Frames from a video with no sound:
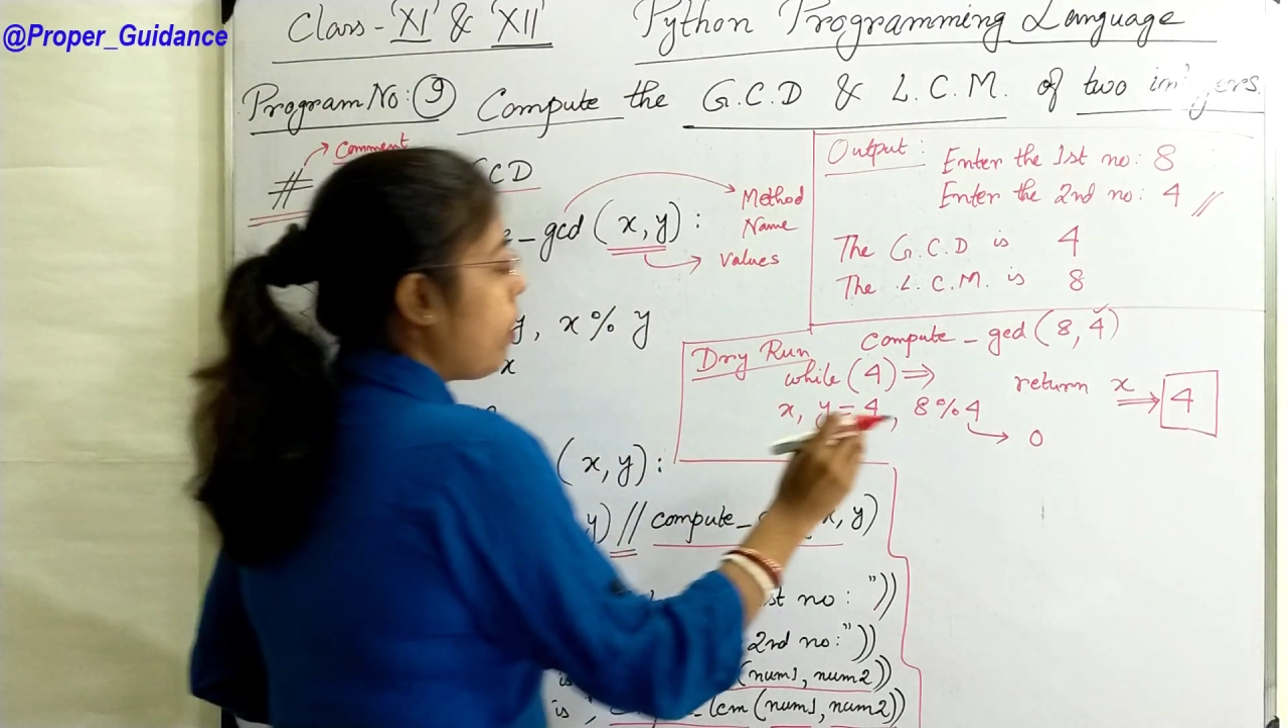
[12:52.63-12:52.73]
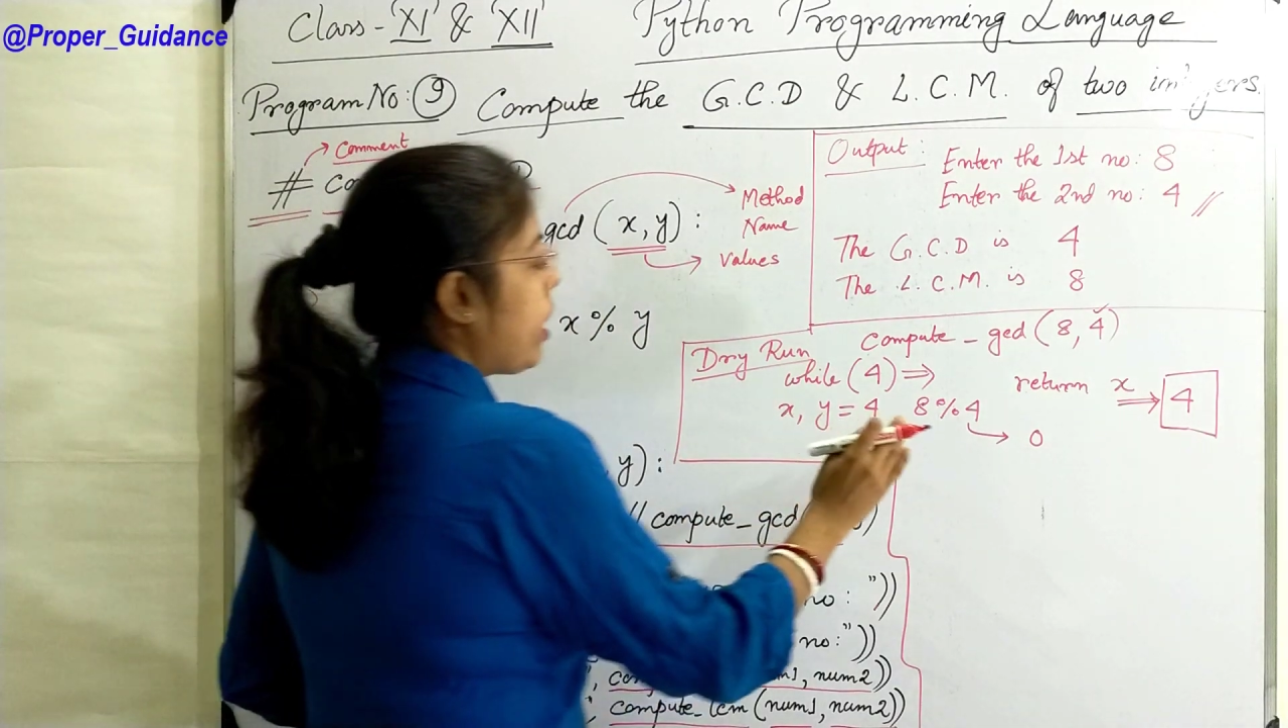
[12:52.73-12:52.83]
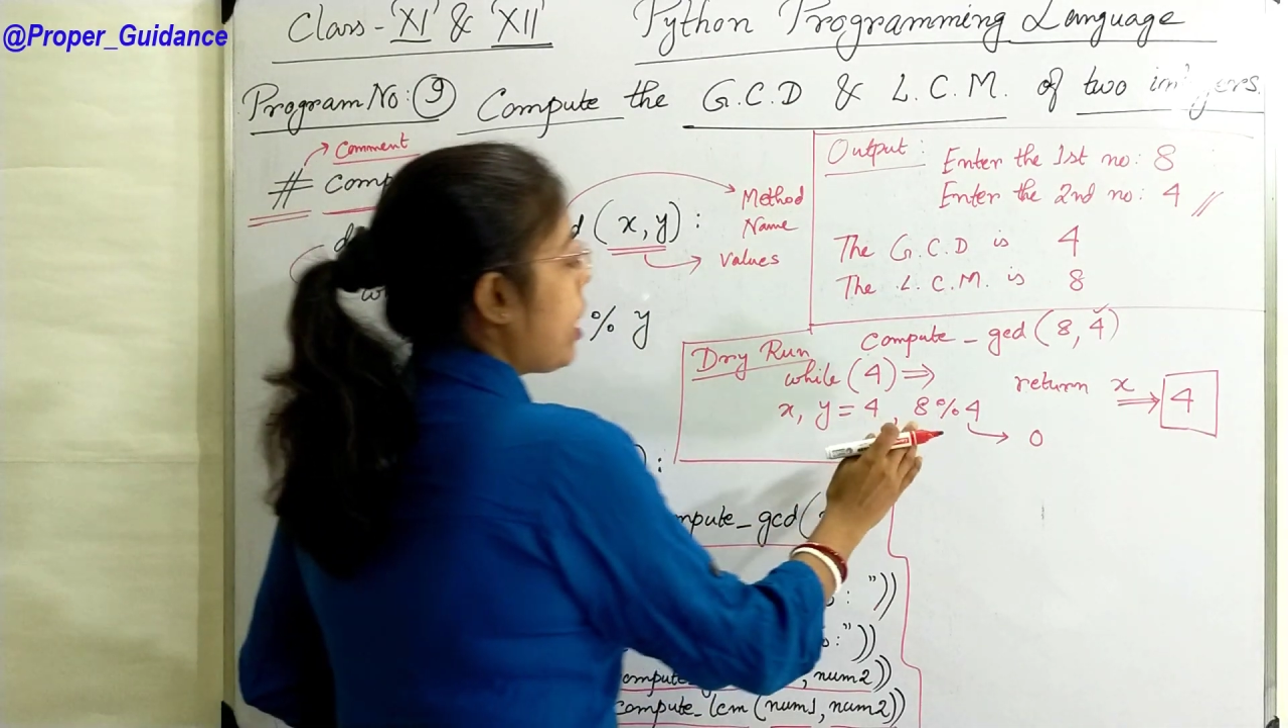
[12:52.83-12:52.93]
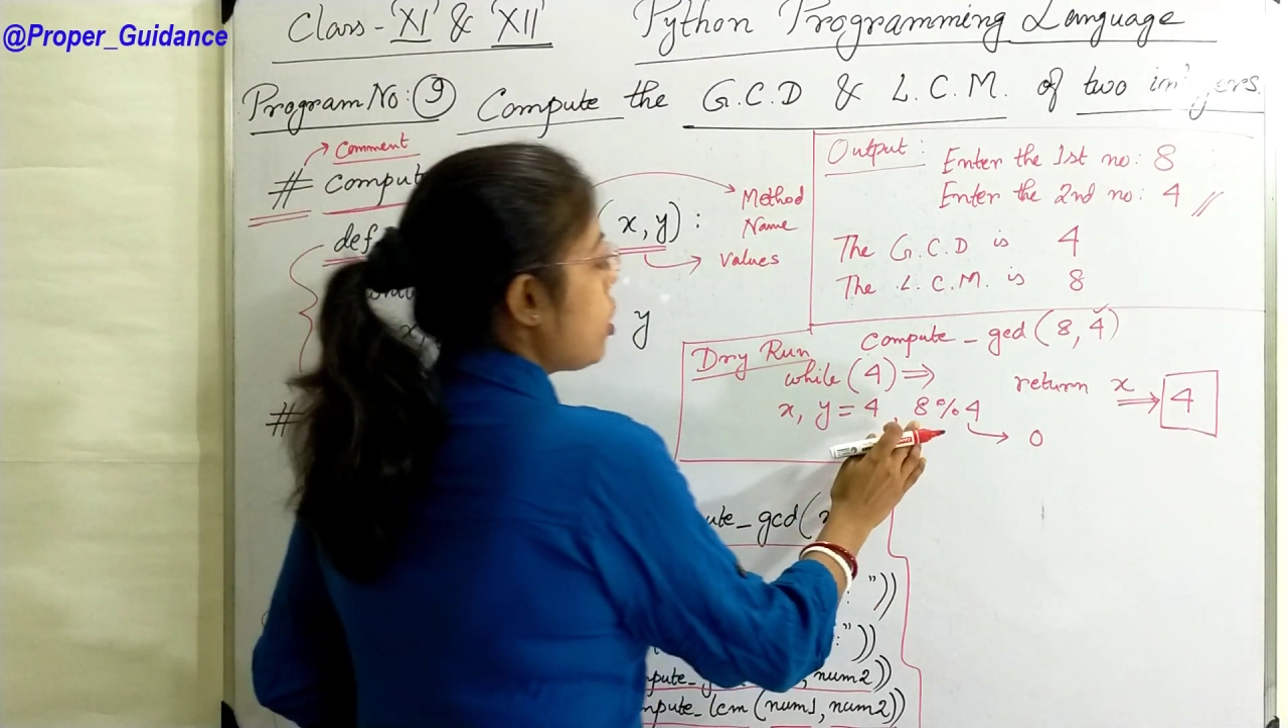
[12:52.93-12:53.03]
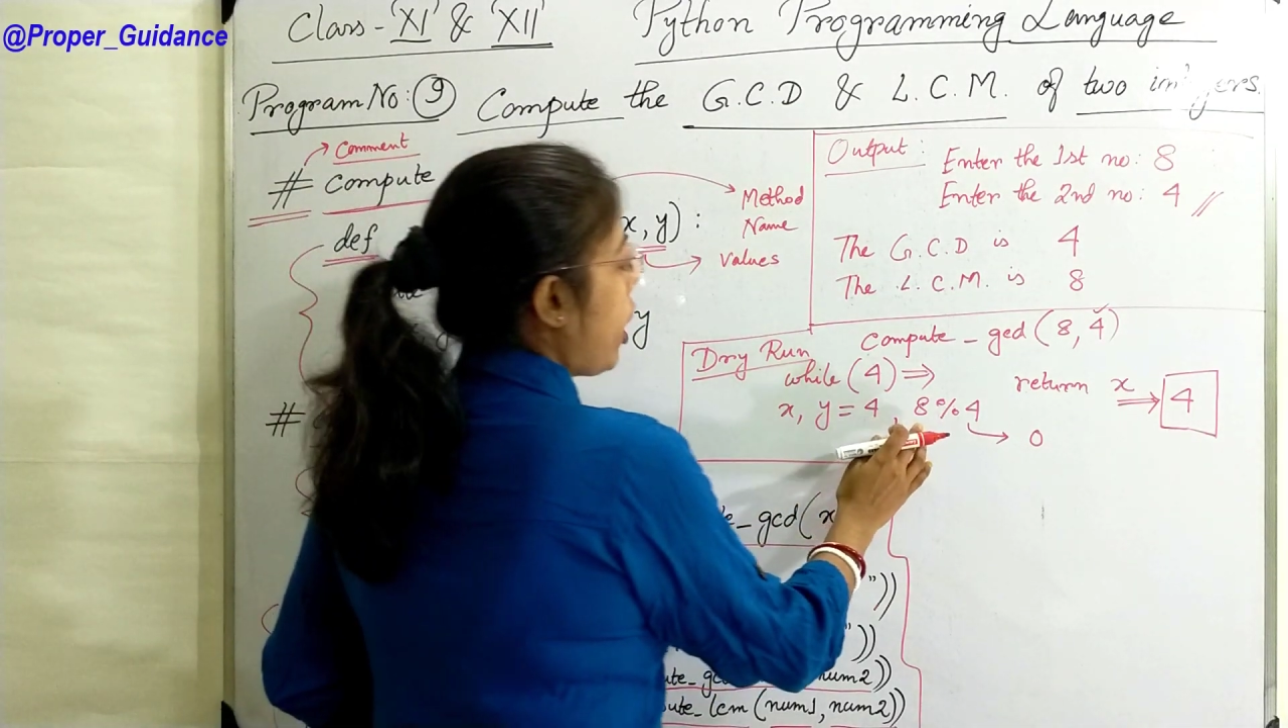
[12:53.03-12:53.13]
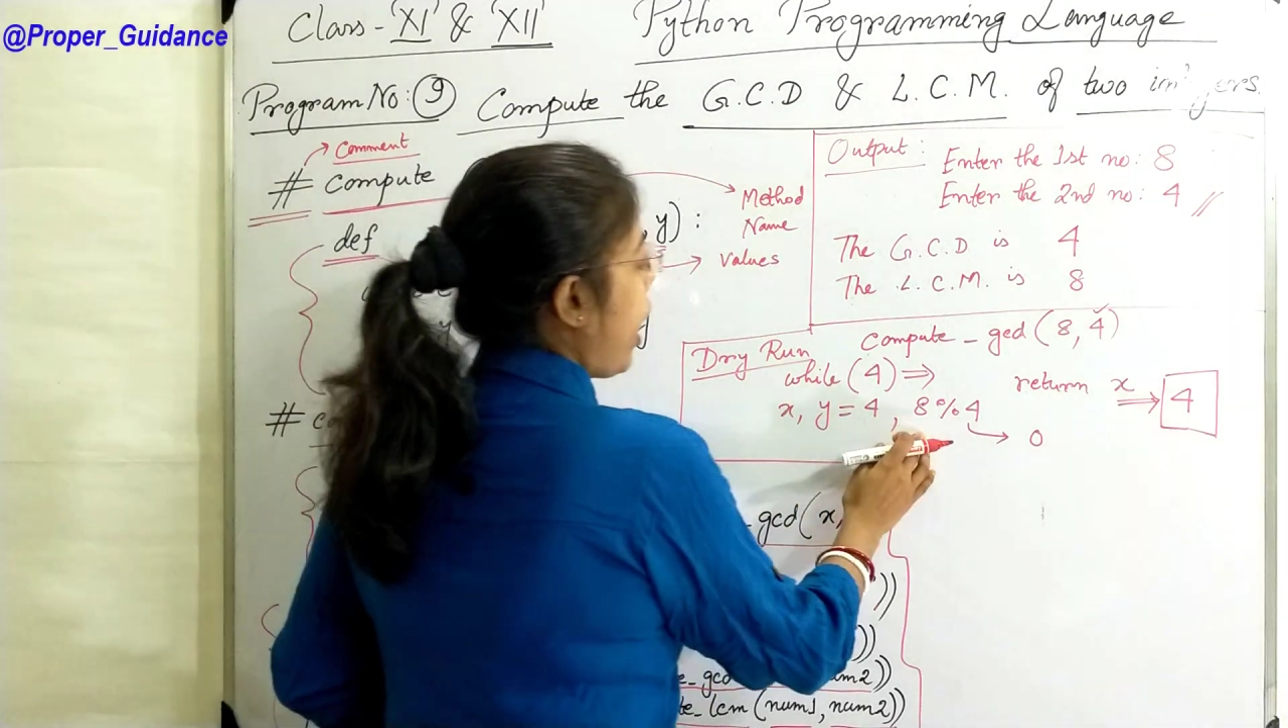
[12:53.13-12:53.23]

we get